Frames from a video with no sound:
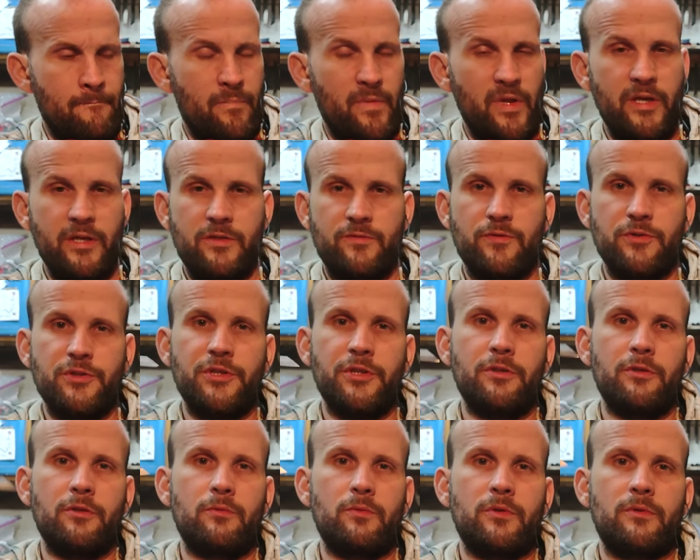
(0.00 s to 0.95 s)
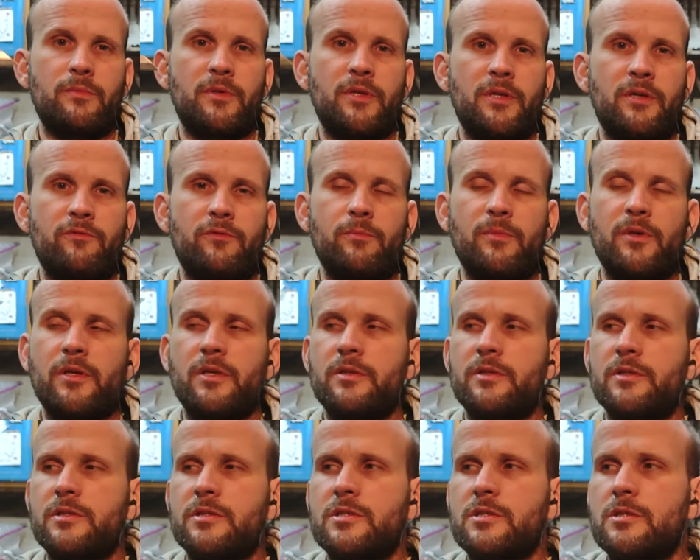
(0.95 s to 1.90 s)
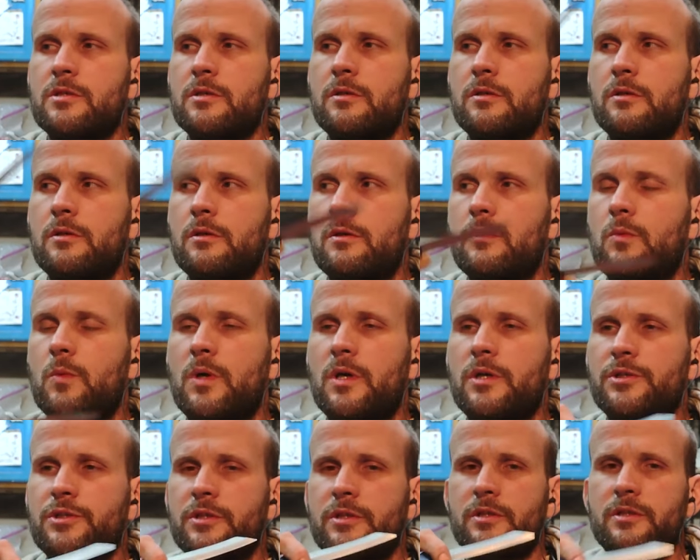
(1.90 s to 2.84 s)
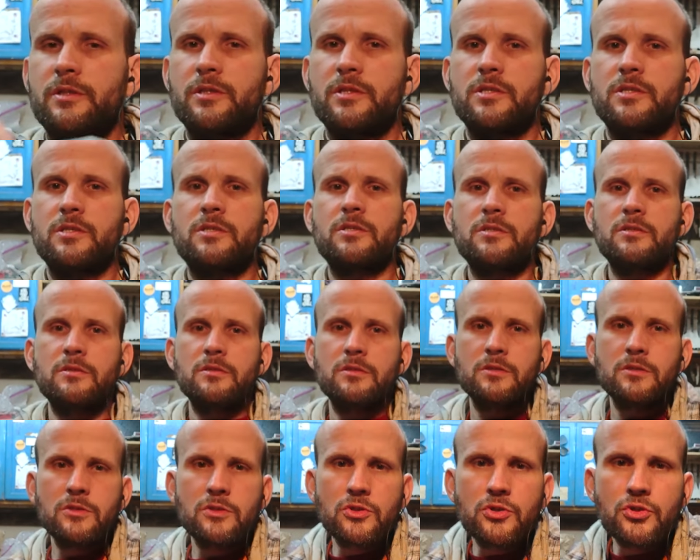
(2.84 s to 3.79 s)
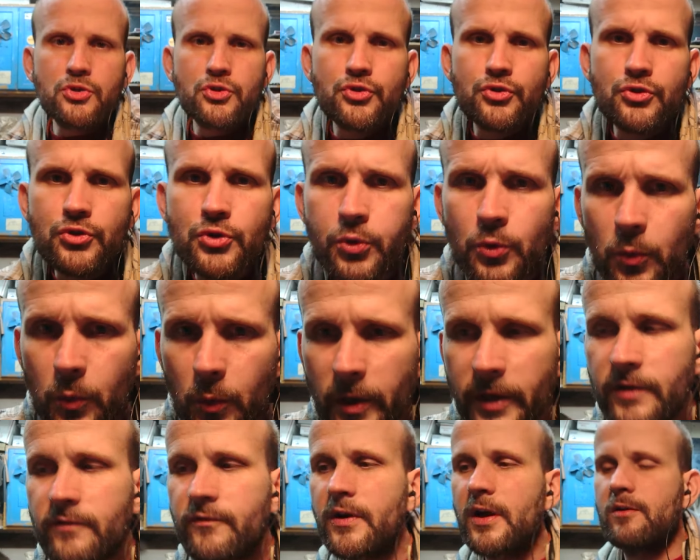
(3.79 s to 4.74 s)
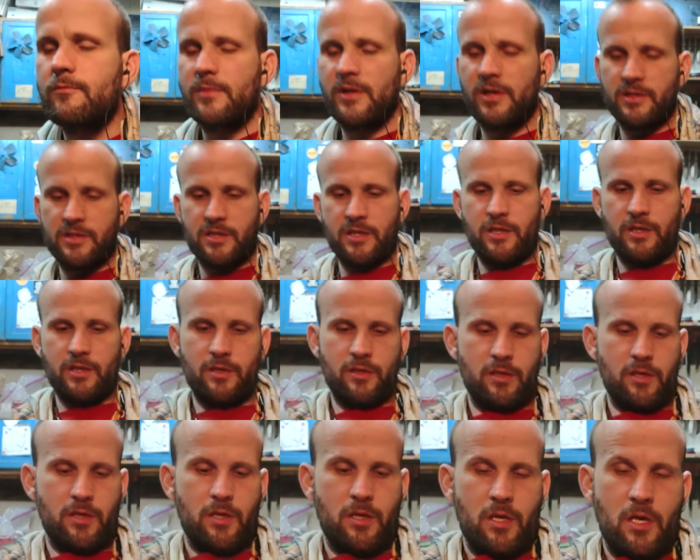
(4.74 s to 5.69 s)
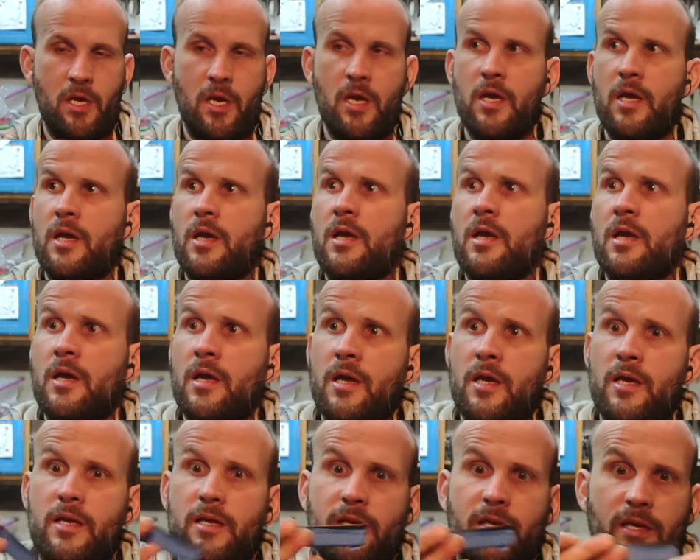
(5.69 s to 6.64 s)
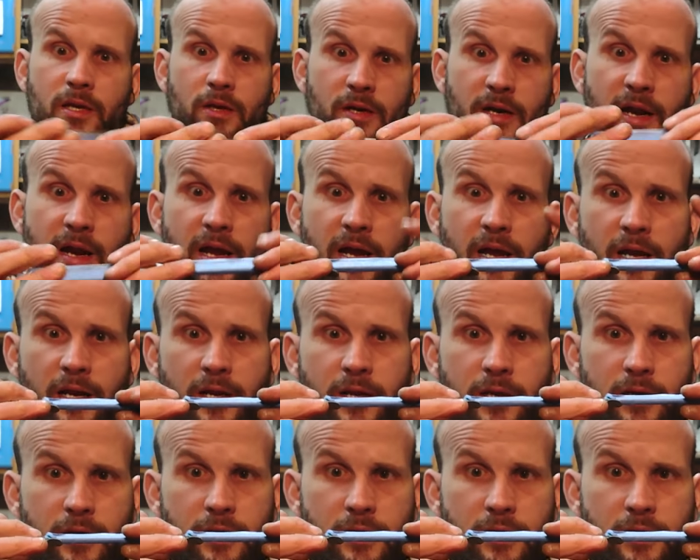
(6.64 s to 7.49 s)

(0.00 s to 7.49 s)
Thanks for chilling with me, everybody that's watching this 25 minutes in. Gear hack.